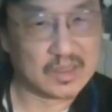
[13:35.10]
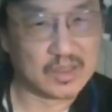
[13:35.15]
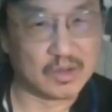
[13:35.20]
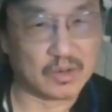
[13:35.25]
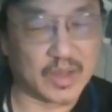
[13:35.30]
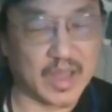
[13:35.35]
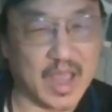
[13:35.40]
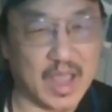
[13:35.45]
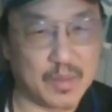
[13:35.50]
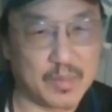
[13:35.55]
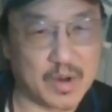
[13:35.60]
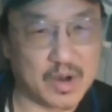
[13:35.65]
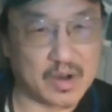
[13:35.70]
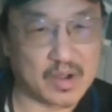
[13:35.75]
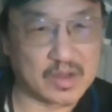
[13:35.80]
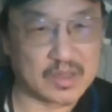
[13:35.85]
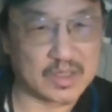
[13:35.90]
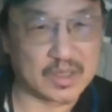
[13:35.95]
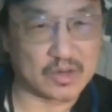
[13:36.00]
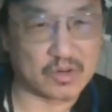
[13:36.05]
K-Bar
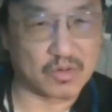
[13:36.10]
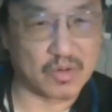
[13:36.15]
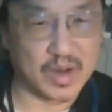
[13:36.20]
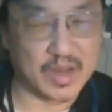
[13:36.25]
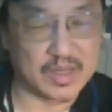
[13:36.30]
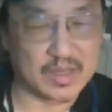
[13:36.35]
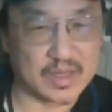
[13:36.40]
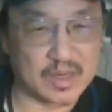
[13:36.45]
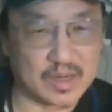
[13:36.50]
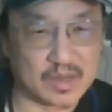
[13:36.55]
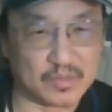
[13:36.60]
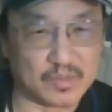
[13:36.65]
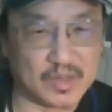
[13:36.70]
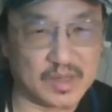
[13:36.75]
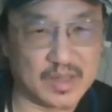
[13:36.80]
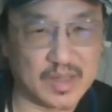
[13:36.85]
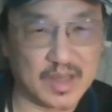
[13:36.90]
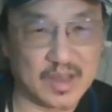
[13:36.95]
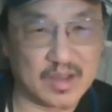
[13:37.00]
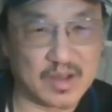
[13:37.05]
calls it Kraton. What
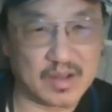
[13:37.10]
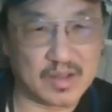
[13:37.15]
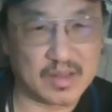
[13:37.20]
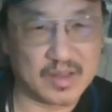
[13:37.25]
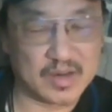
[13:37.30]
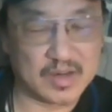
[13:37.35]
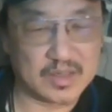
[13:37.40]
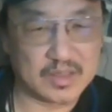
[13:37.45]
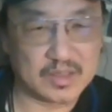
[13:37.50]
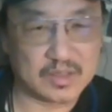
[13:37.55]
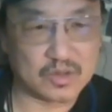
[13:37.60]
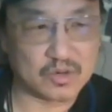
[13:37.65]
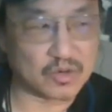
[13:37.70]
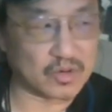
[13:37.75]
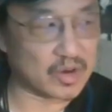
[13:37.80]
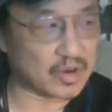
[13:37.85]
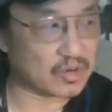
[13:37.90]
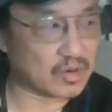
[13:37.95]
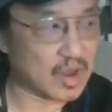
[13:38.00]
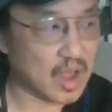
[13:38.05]
do they call theirs?
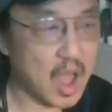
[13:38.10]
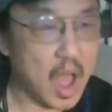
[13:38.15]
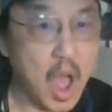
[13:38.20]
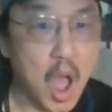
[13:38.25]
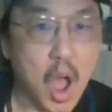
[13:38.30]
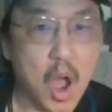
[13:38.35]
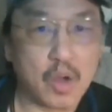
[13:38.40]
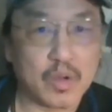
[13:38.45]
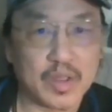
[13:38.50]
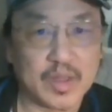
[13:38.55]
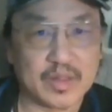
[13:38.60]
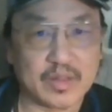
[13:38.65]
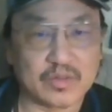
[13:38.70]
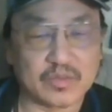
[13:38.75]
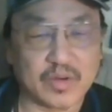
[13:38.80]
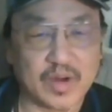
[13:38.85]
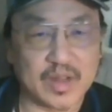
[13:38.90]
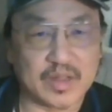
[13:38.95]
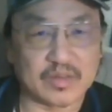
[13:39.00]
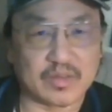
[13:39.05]
Oh yeah, that's
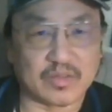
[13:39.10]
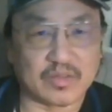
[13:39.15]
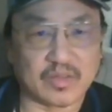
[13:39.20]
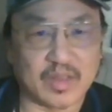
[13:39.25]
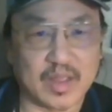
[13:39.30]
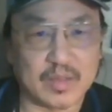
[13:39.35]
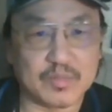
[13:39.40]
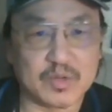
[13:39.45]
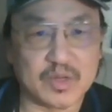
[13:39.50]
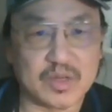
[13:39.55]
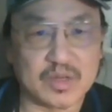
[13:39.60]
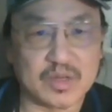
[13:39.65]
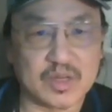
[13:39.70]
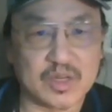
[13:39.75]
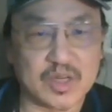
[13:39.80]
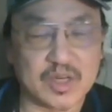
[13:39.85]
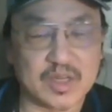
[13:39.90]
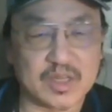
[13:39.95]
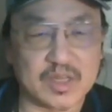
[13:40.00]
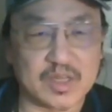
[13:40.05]
right. It's the same
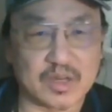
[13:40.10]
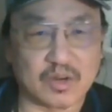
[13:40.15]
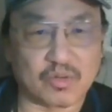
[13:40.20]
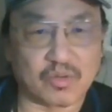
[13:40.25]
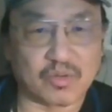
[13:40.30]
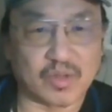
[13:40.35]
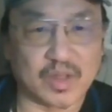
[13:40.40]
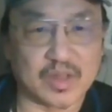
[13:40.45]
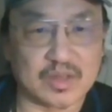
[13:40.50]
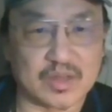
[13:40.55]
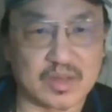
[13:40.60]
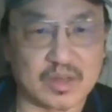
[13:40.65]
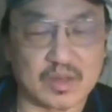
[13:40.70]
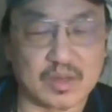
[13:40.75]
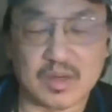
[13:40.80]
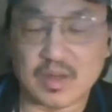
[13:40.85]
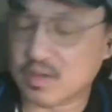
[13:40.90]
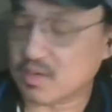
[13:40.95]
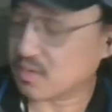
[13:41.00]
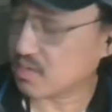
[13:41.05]
shit as
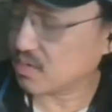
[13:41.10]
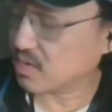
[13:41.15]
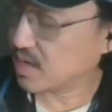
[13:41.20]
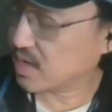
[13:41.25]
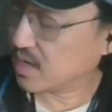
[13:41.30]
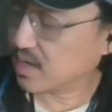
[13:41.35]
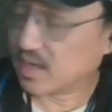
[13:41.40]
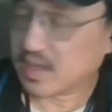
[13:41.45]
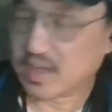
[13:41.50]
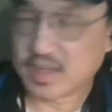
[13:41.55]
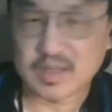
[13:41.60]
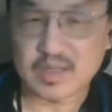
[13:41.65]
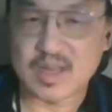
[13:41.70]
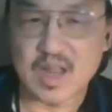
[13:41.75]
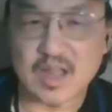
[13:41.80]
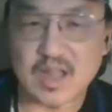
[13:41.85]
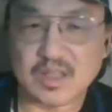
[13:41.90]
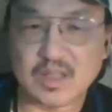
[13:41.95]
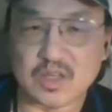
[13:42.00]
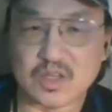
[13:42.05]
no, it's
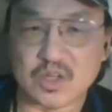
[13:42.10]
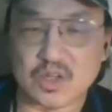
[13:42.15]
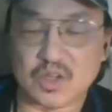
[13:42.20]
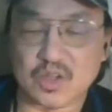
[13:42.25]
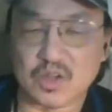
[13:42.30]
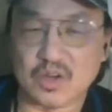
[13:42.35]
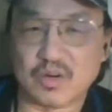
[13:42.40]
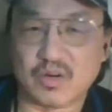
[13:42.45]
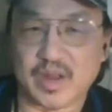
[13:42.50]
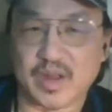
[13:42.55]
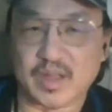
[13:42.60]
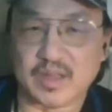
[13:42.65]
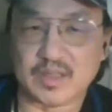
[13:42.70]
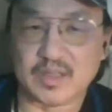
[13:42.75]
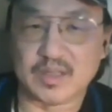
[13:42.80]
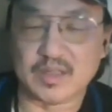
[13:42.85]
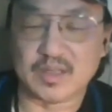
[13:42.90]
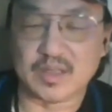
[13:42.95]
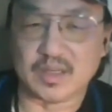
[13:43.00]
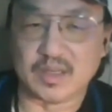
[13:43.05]
not the Securex,
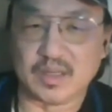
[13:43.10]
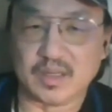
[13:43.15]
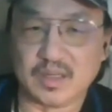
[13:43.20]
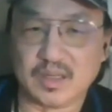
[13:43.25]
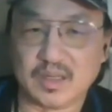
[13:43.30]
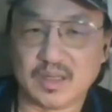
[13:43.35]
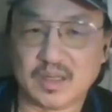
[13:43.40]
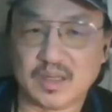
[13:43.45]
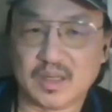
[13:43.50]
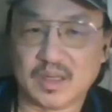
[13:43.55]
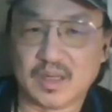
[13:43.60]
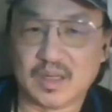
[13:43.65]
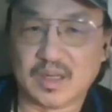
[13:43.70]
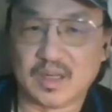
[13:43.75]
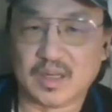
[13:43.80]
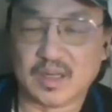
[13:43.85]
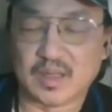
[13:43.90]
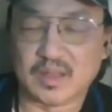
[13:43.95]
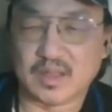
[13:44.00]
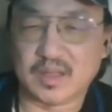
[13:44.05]
is it?
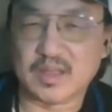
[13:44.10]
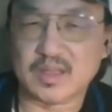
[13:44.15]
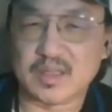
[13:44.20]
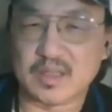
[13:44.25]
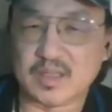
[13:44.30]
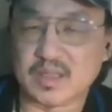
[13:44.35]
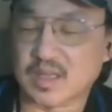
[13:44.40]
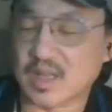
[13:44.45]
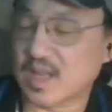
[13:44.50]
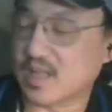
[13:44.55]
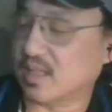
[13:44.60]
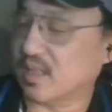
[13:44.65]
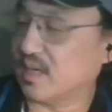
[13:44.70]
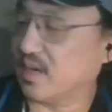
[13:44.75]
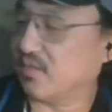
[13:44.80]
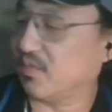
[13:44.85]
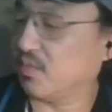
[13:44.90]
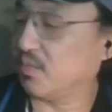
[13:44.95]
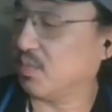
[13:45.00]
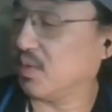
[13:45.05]
I think it's a slightly
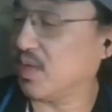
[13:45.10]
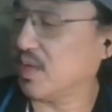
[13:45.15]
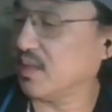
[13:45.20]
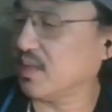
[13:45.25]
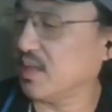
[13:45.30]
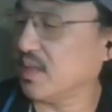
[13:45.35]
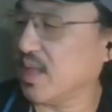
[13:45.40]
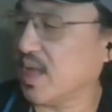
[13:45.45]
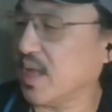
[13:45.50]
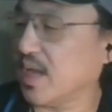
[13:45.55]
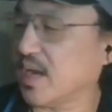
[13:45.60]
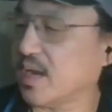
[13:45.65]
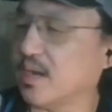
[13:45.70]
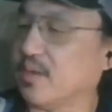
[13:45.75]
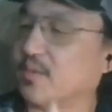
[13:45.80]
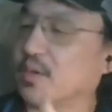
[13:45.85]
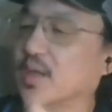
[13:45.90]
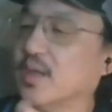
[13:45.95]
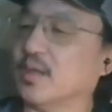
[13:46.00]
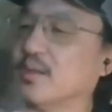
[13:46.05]
different blend than that.
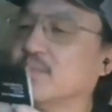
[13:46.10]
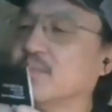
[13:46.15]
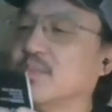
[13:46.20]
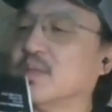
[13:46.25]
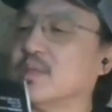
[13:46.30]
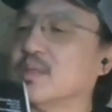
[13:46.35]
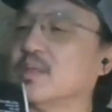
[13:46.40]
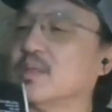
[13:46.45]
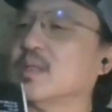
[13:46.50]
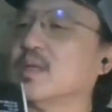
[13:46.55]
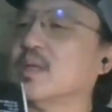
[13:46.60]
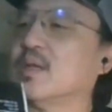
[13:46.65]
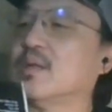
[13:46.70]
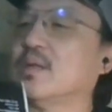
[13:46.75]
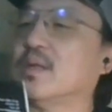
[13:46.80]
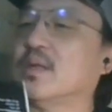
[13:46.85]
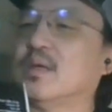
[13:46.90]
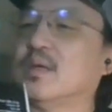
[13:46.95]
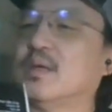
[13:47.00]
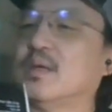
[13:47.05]
Anyway, does it say
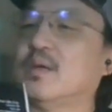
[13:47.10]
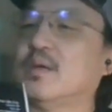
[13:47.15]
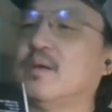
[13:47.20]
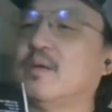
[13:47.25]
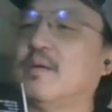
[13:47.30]
on here?